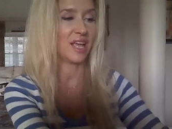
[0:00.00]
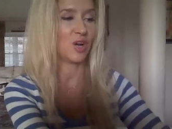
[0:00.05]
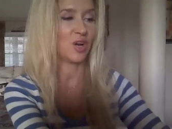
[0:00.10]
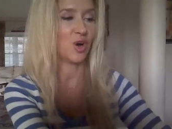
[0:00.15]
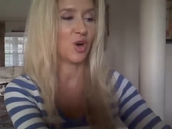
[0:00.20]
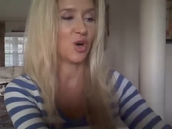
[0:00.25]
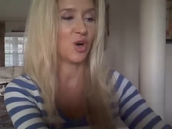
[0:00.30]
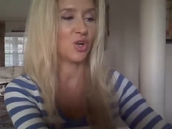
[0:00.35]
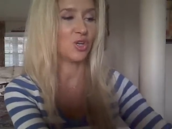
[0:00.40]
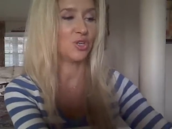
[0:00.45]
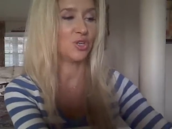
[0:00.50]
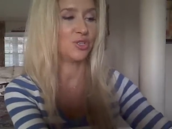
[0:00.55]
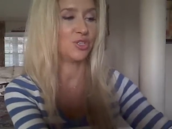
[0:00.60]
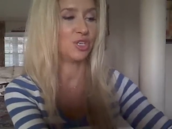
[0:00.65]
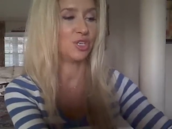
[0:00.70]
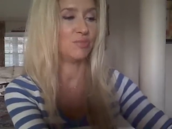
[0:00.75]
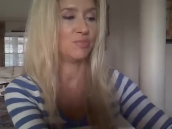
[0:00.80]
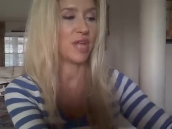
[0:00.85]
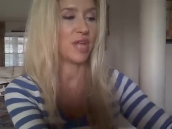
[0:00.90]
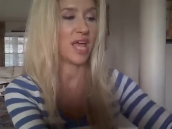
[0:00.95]
and her
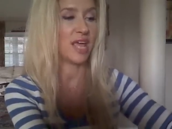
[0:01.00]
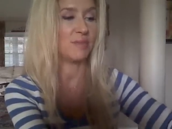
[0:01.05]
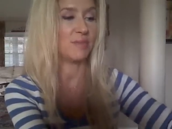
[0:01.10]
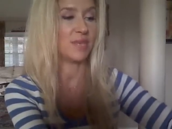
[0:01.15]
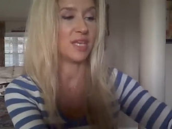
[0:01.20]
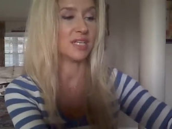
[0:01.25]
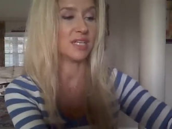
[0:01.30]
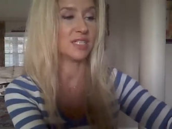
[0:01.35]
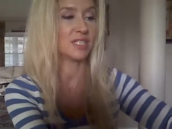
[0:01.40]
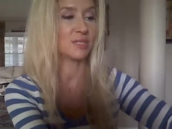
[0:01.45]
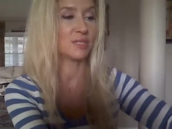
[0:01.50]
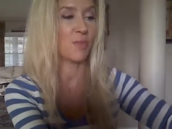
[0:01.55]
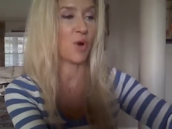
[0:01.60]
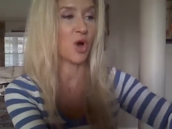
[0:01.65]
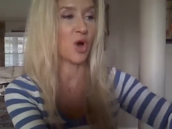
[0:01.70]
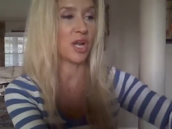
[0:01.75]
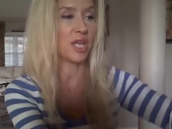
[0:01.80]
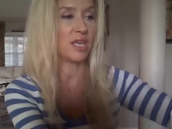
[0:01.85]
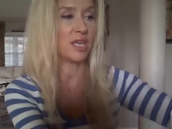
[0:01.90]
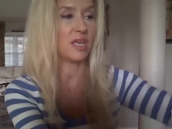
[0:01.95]
YouTube name is
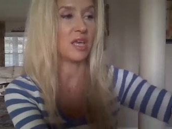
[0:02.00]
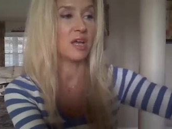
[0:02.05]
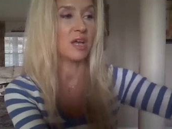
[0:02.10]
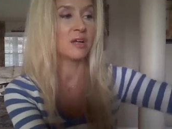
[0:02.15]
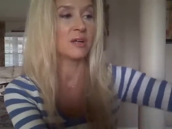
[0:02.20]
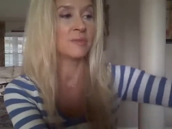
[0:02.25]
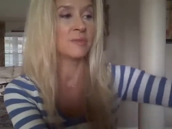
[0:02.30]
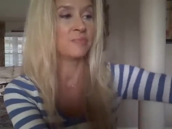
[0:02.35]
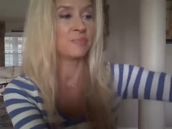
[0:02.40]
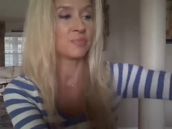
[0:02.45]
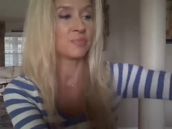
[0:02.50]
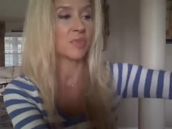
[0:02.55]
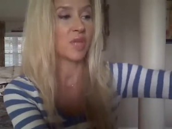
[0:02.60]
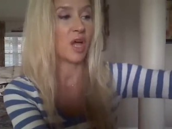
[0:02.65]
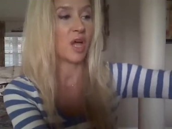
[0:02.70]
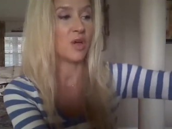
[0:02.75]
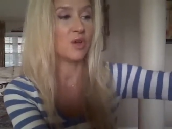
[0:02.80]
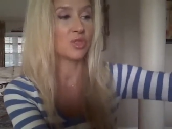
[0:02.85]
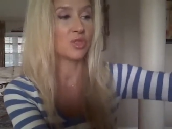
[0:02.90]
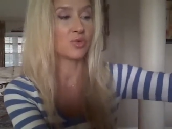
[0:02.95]

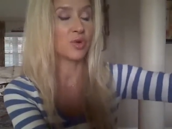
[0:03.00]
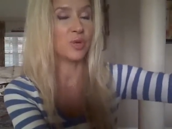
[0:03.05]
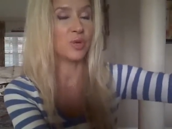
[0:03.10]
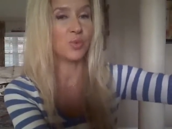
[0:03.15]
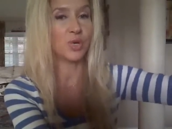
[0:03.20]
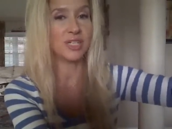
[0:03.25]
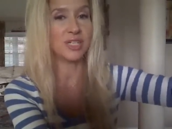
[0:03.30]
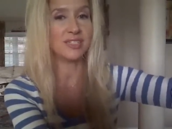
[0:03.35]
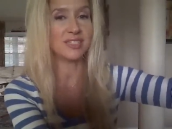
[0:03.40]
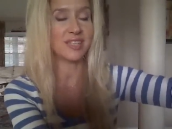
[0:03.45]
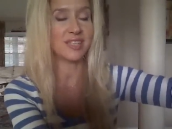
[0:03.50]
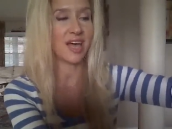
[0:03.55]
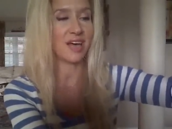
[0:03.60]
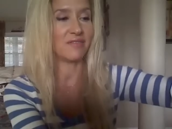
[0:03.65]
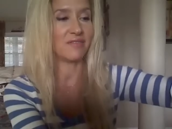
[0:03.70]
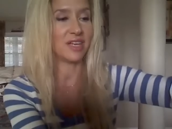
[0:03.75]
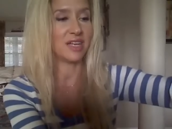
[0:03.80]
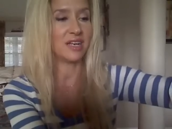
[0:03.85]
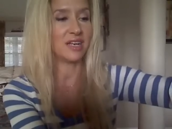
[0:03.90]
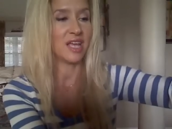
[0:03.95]

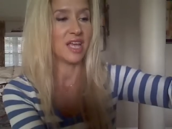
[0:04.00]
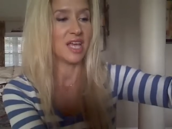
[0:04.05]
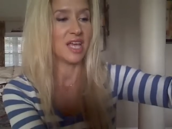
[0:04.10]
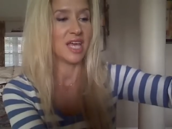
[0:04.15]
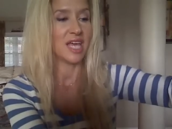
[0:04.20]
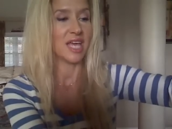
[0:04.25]
Smarty0317.